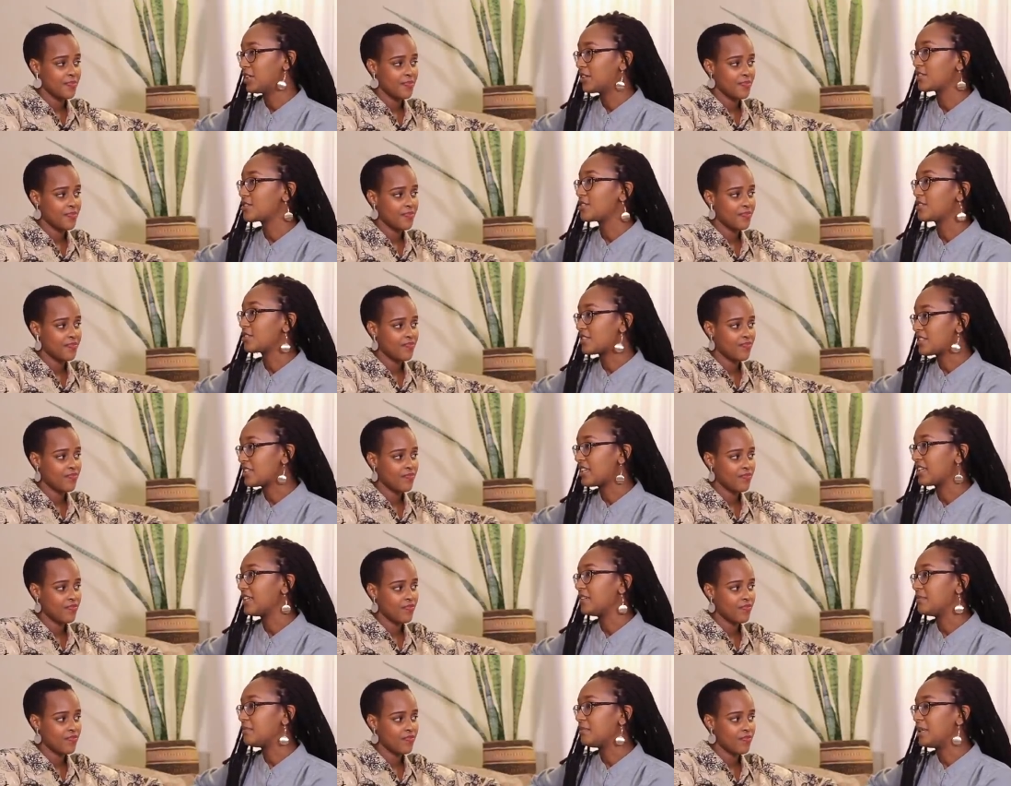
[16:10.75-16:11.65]
Speaker 1: because on the
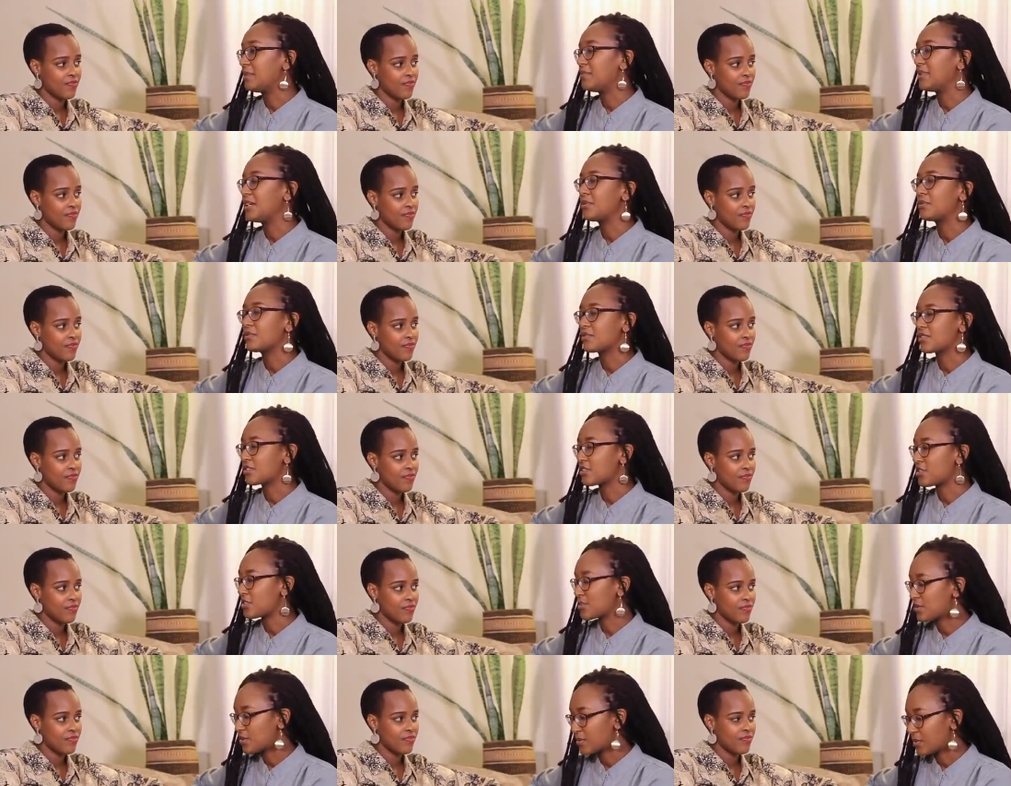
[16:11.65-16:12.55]
second baby it was
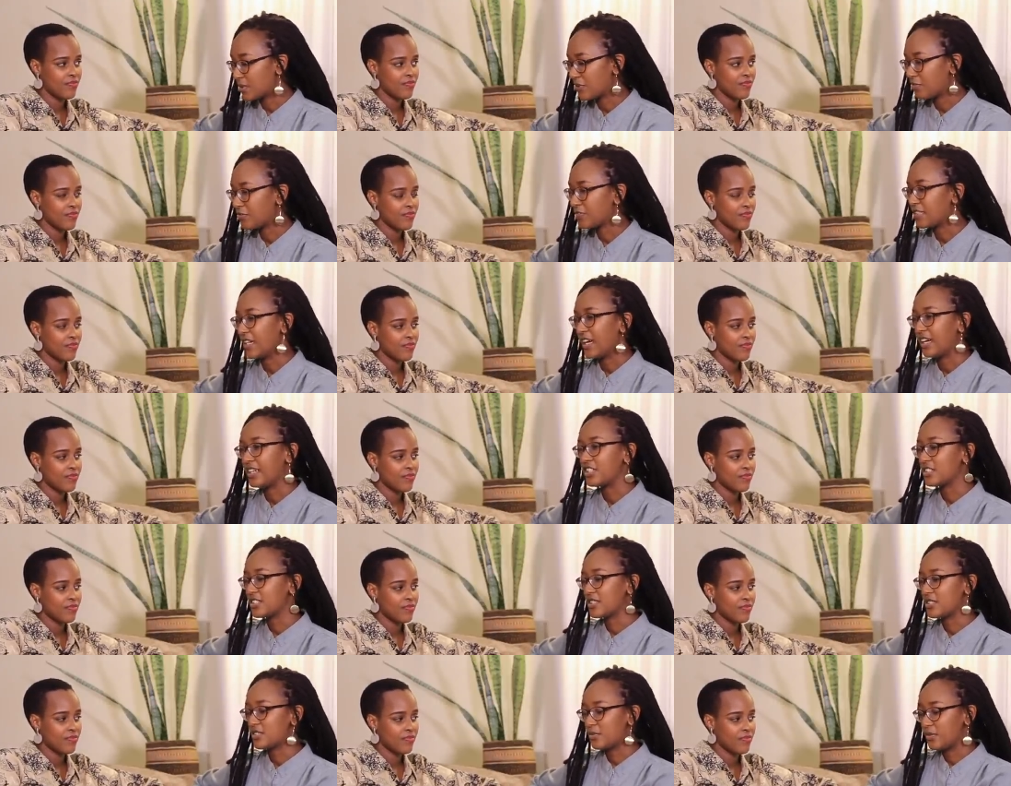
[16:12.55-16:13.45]
just swift i
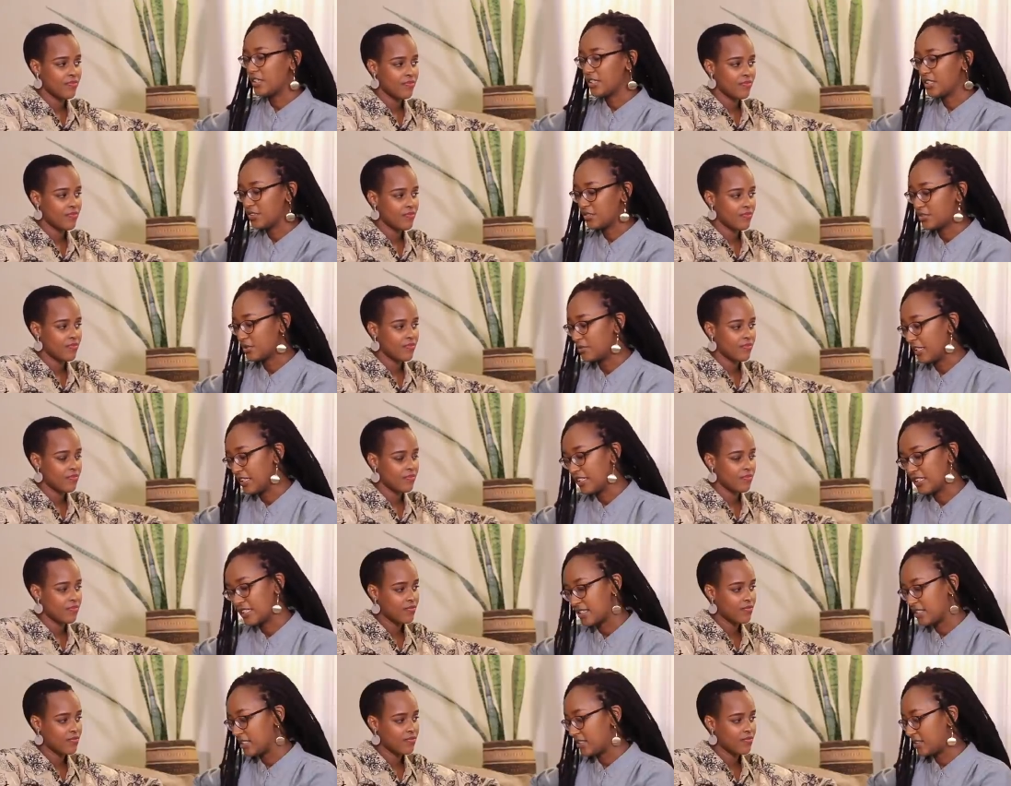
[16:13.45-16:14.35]
just went into my
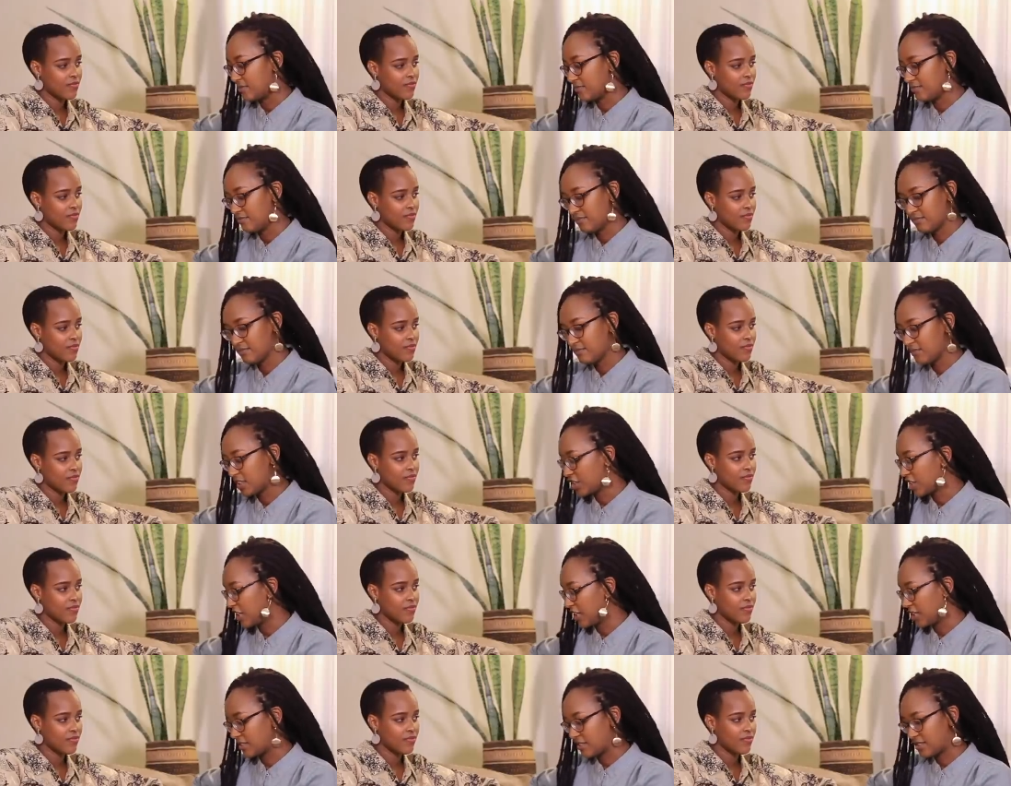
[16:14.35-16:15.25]
list and
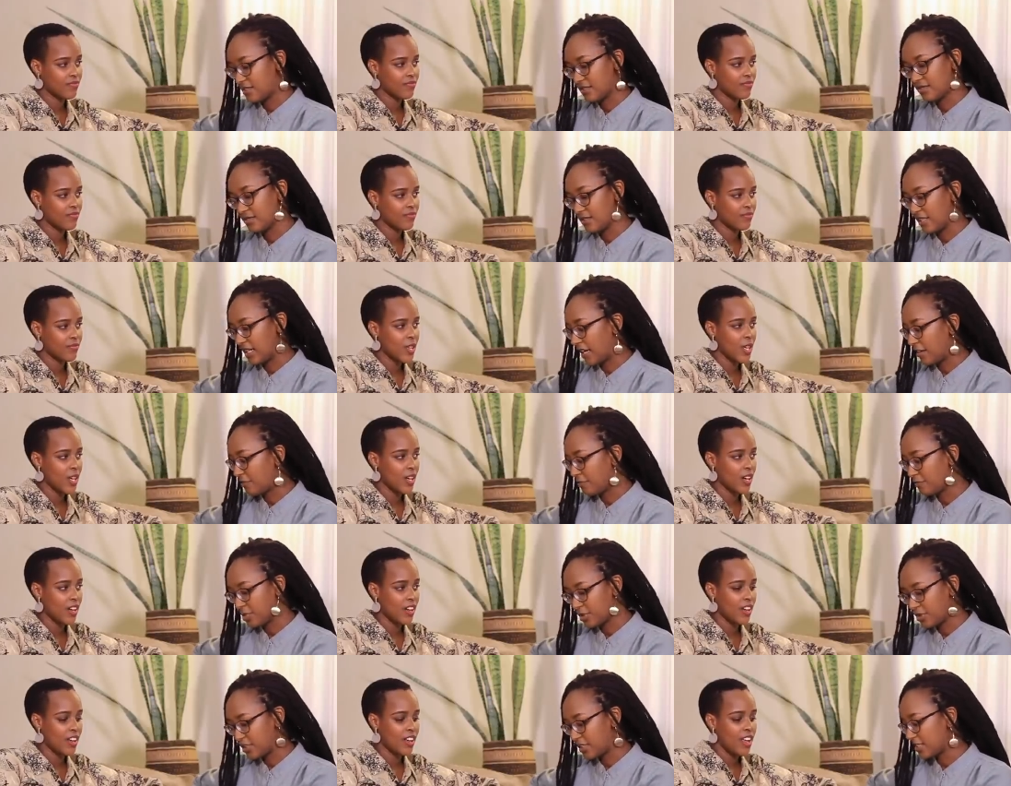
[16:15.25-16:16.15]
checked mm, yeah.
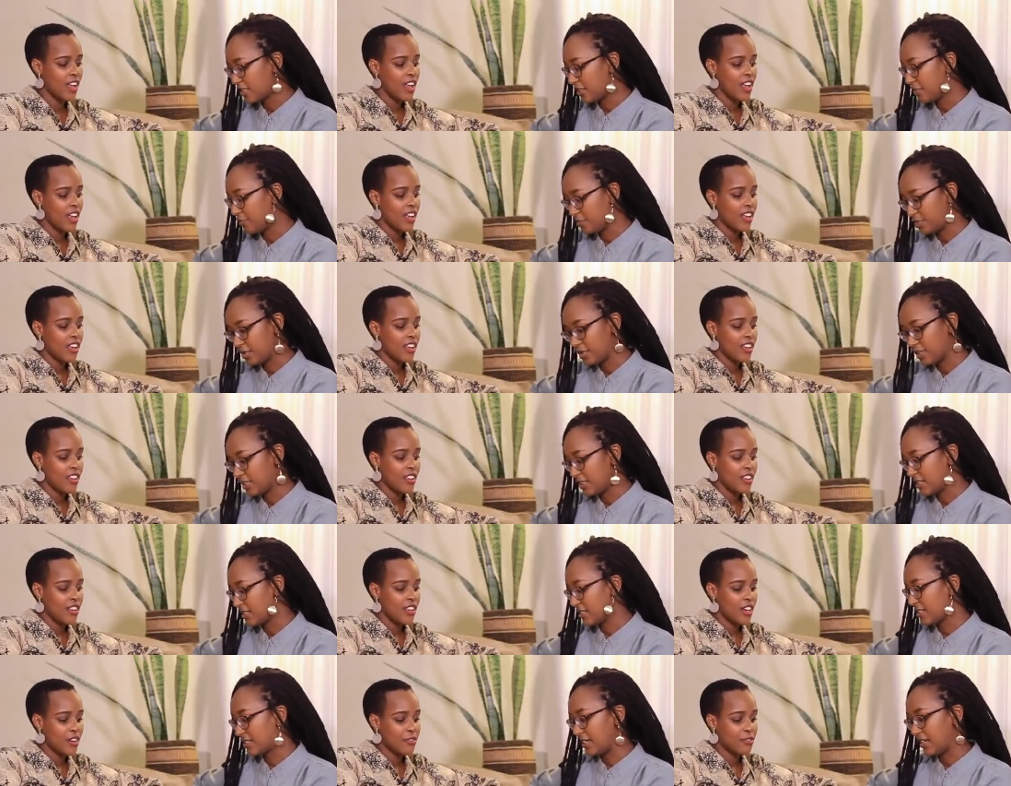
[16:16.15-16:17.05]
i've put this i've put
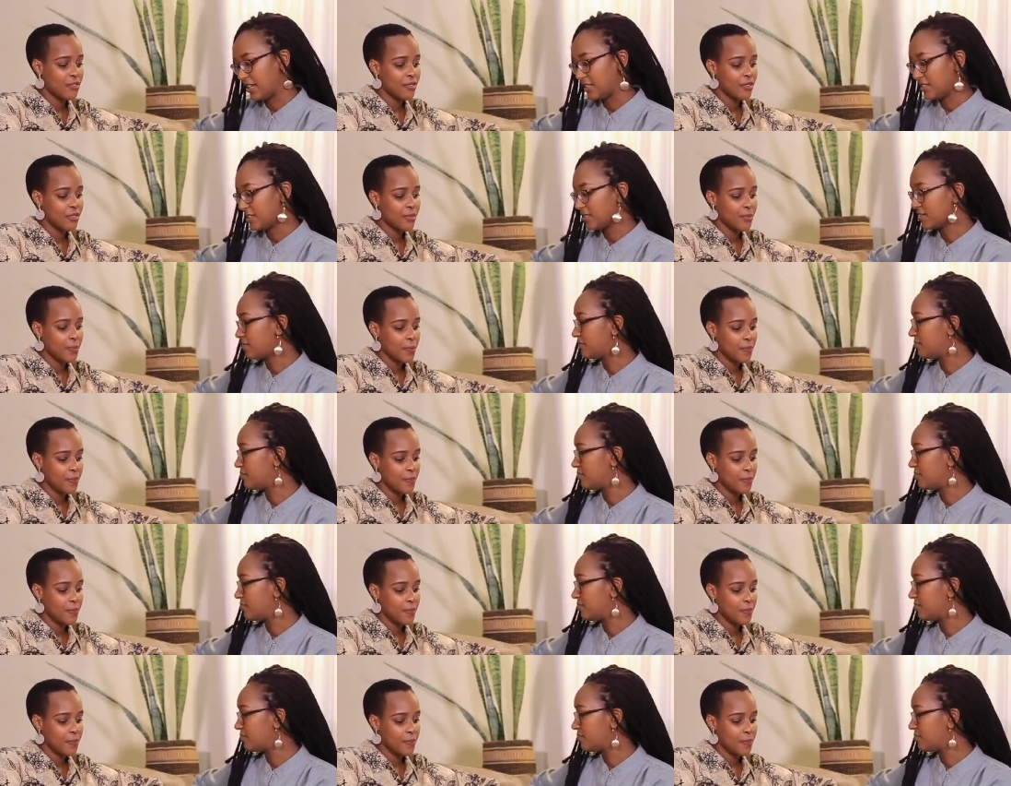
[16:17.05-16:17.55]
this and